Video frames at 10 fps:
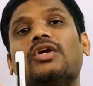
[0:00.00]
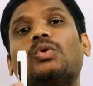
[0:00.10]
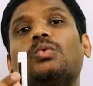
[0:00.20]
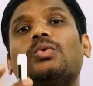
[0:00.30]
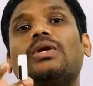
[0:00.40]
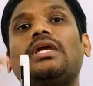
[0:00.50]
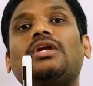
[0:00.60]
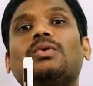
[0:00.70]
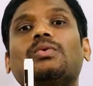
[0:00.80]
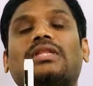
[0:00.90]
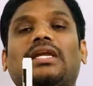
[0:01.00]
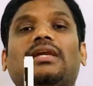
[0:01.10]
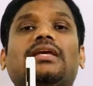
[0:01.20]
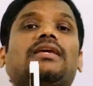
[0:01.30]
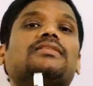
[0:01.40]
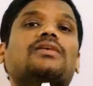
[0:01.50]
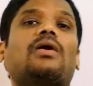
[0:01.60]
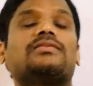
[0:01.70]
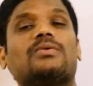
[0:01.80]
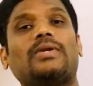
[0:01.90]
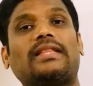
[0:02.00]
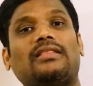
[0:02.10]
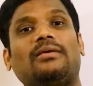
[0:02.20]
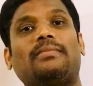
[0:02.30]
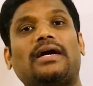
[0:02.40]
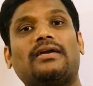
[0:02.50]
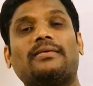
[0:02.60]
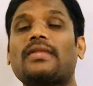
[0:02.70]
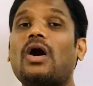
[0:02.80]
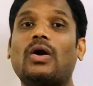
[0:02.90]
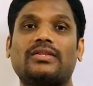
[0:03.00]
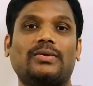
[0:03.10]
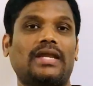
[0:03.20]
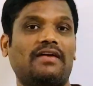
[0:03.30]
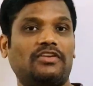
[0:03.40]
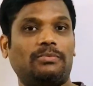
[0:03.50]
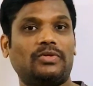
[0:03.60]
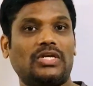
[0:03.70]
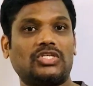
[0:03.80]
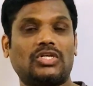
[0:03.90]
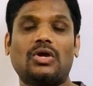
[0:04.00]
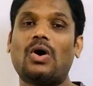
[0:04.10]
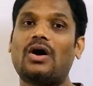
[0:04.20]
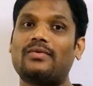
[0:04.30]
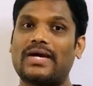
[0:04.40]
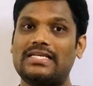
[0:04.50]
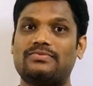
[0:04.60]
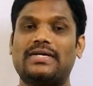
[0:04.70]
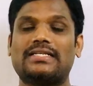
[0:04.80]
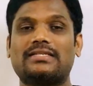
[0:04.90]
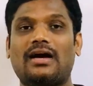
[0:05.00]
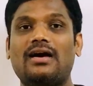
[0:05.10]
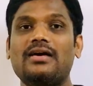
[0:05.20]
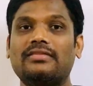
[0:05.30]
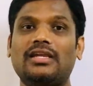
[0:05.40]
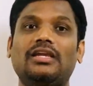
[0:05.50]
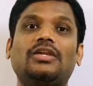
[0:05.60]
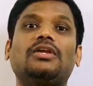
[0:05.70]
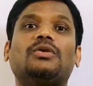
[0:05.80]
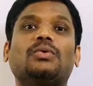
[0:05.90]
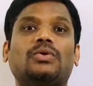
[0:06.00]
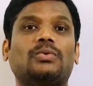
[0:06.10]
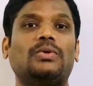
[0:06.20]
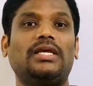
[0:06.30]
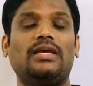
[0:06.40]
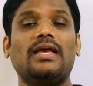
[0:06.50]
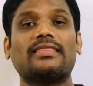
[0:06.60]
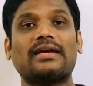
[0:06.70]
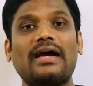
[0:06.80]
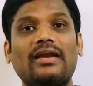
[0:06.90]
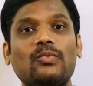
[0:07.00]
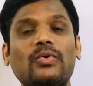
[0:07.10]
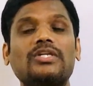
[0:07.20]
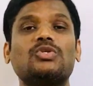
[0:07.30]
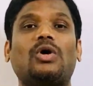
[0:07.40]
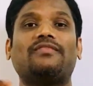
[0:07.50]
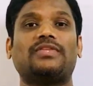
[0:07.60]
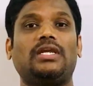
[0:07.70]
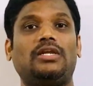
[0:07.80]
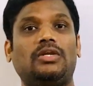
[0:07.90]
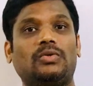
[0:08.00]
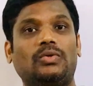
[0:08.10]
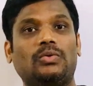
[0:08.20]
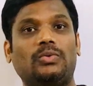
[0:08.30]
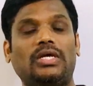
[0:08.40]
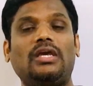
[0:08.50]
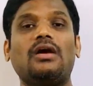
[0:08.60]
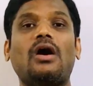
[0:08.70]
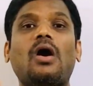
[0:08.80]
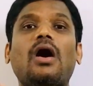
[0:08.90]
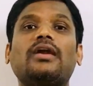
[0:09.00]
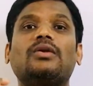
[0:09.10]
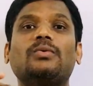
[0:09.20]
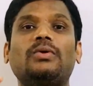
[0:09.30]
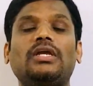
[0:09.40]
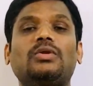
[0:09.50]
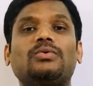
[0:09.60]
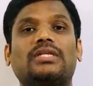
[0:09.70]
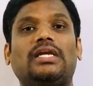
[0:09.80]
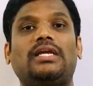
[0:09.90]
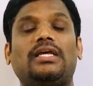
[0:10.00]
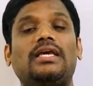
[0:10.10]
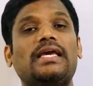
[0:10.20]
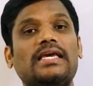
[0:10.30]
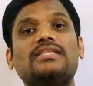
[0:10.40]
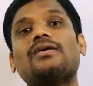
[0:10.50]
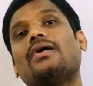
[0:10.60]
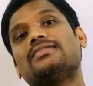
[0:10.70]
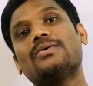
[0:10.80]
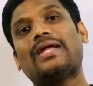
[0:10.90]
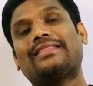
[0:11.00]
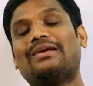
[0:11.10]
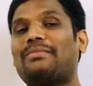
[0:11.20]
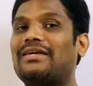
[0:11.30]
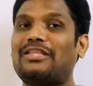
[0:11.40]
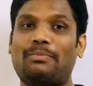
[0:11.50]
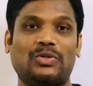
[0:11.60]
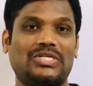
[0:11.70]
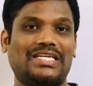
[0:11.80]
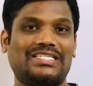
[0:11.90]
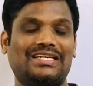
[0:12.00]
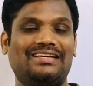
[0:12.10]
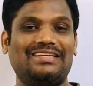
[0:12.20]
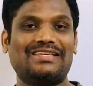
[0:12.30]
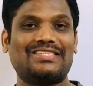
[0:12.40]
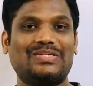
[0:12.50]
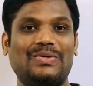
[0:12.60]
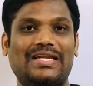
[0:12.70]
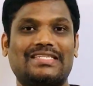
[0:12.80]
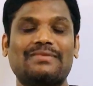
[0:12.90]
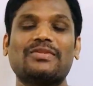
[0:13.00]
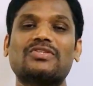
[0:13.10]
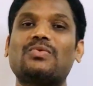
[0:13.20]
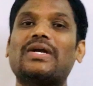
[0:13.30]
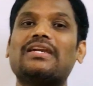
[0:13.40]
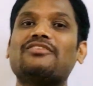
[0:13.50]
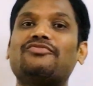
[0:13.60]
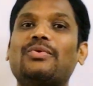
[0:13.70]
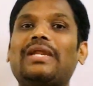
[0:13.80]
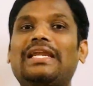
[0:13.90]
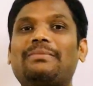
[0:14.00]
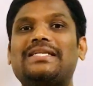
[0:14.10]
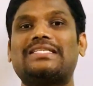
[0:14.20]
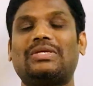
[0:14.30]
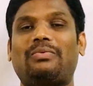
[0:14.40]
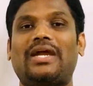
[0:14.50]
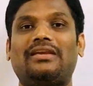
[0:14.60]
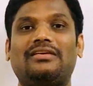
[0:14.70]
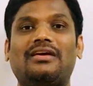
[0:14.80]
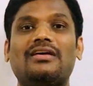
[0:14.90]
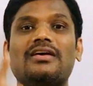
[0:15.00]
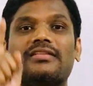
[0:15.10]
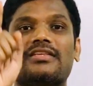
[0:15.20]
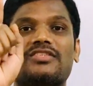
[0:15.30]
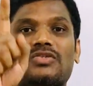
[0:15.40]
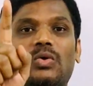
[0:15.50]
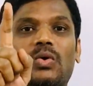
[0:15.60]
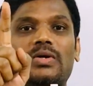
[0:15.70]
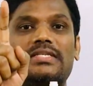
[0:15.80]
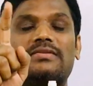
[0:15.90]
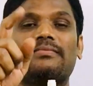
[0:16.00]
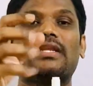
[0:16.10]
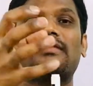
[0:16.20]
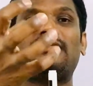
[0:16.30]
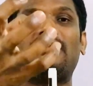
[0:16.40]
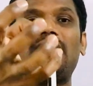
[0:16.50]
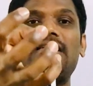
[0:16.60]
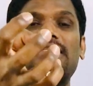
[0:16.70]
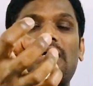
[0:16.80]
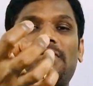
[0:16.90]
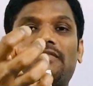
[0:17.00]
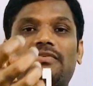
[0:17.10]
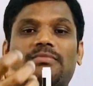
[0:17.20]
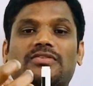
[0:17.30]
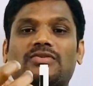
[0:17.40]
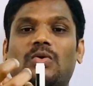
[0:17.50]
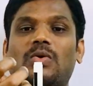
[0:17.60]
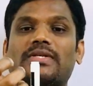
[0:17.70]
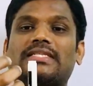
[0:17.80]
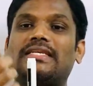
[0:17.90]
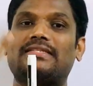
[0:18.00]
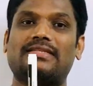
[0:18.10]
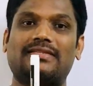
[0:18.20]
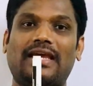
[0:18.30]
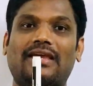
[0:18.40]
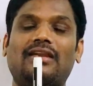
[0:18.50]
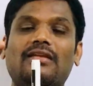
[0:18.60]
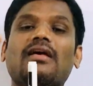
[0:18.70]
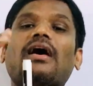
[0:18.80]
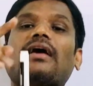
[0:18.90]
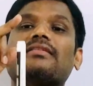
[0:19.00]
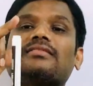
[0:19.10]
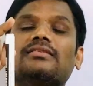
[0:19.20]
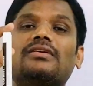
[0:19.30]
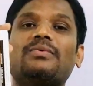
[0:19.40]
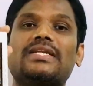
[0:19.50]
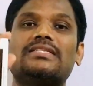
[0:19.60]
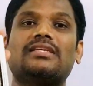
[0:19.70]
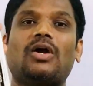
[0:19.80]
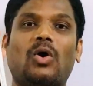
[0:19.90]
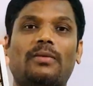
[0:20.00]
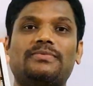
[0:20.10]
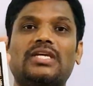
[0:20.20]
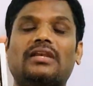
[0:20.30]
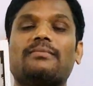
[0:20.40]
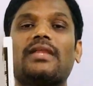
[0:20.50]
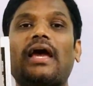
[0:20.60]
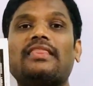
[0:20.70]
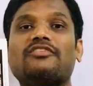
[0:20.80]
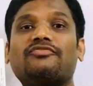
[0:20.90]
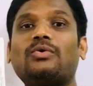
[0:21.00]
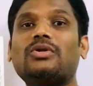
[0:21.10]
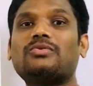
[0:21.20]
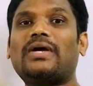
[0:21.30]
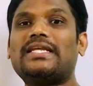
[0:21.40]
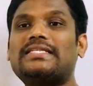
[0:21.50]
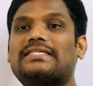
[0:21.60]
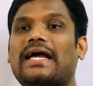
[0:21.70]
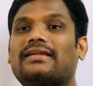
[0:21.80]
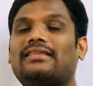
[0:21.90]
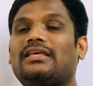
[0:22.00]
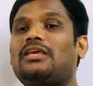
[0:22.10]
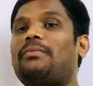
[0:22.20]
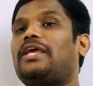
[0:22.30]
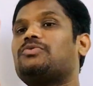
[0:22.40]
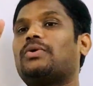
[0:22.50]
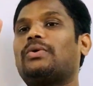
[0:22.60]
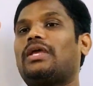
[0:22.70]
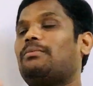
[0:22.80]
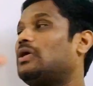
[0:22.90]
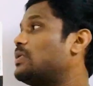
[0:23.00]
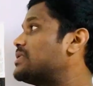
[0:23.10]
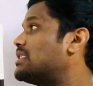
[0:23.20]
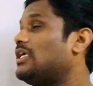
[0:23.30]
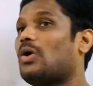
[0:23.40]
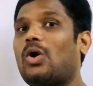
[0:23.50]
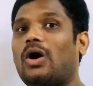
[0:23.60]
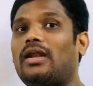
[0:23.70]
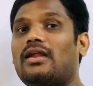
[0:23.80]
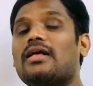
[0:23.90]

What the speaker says: 2D to 3D is also nothing but orthographic projection, or vice versa 3D to 2D. The conversion of 3D to 2D or 2D to 3D is also nothing but the projection, dear students. So what are the four elements required here? The source, the rays coming from the source is the second, and the third one is the object, and the fourth one is that the image we could able to see on